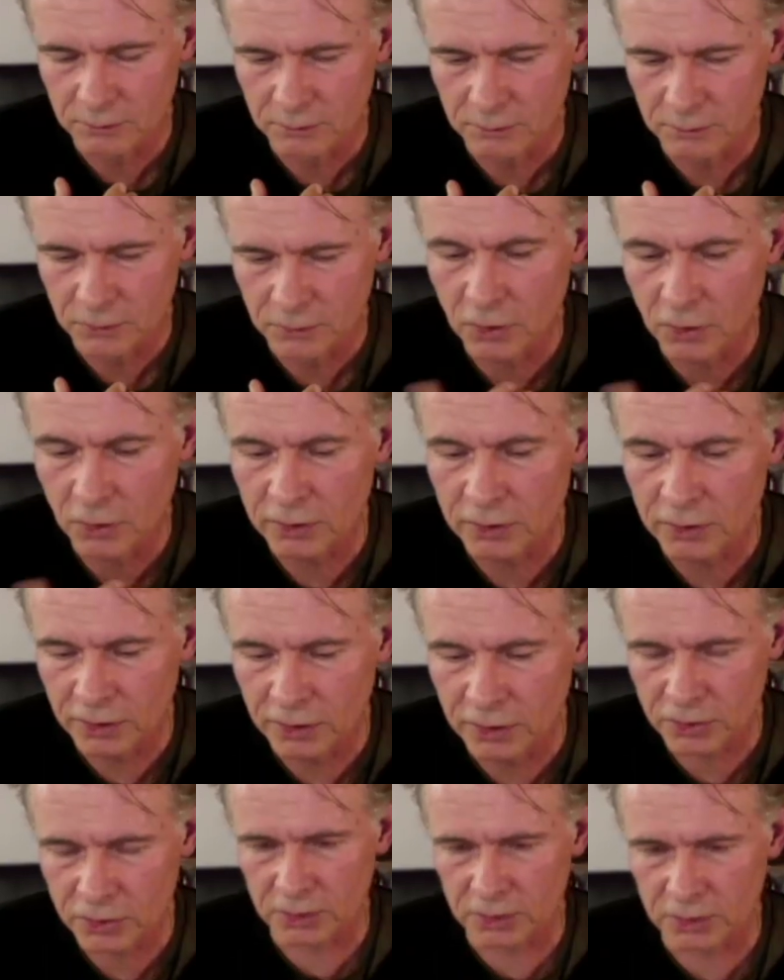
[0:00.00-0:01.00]

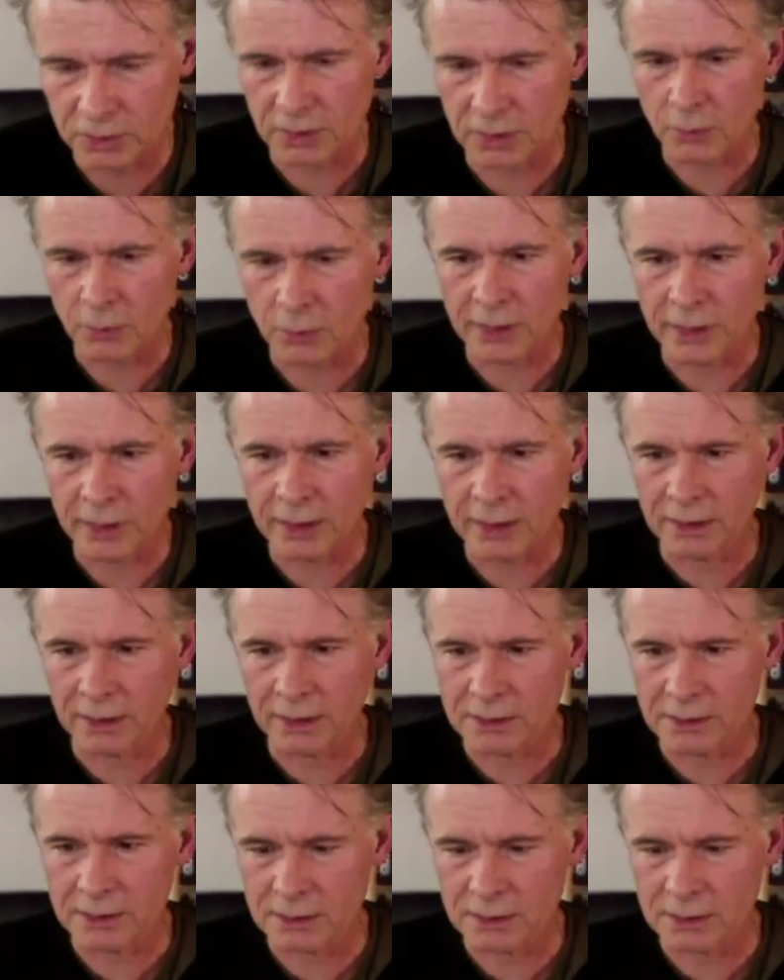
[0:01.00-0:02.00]
cognition,
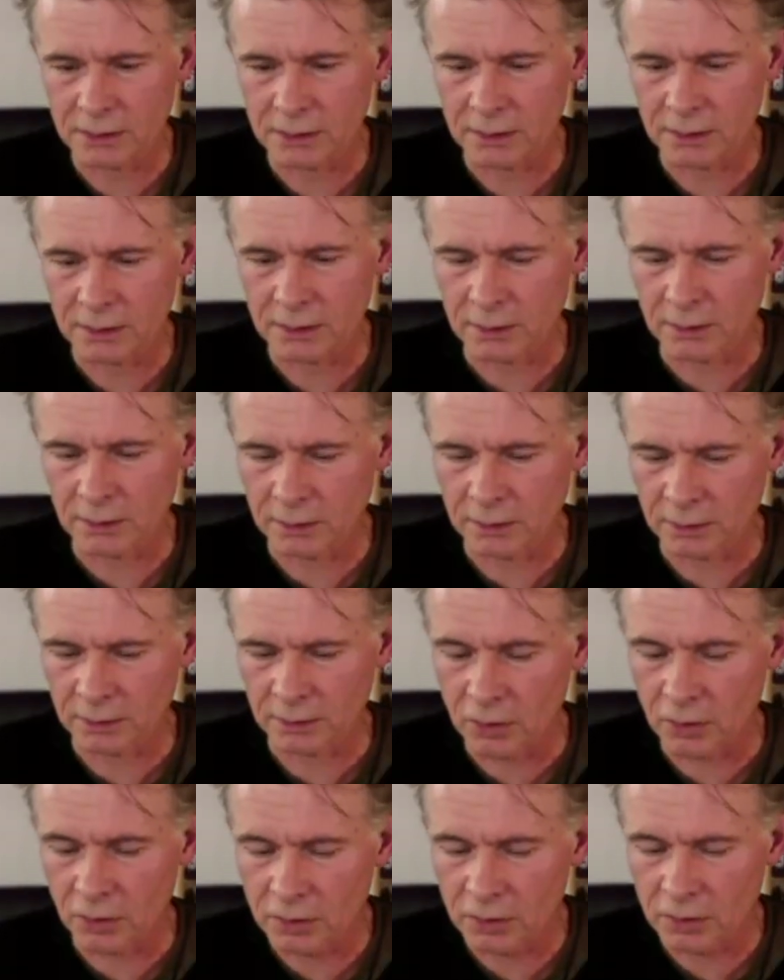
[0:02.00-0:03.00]
awareness,
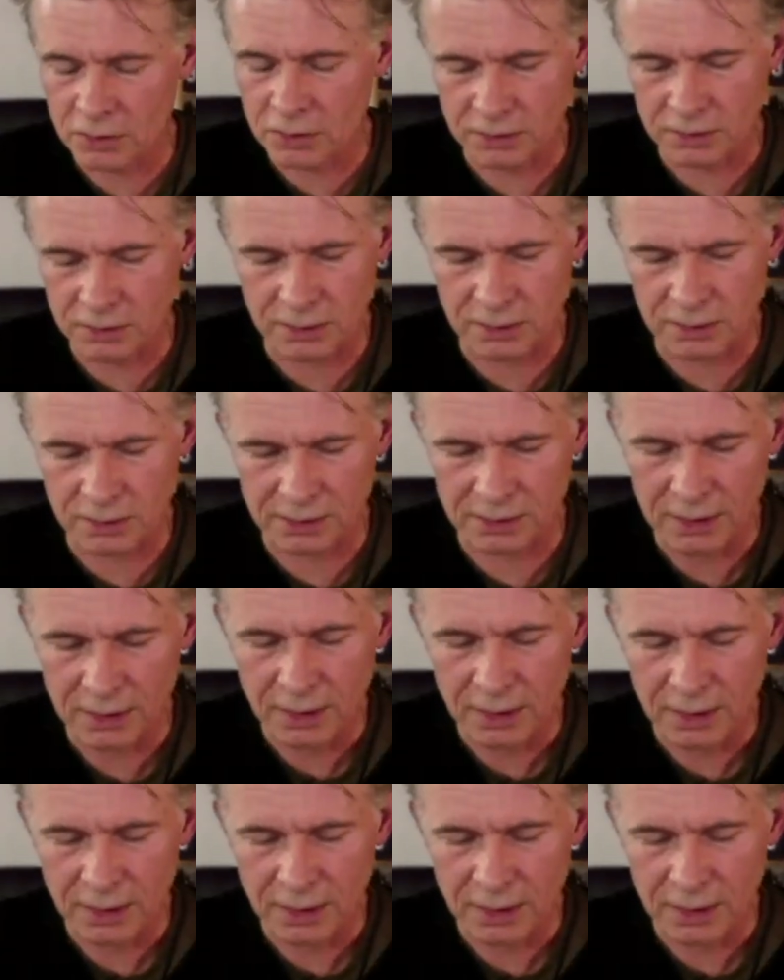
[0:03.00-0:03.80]
consciousness,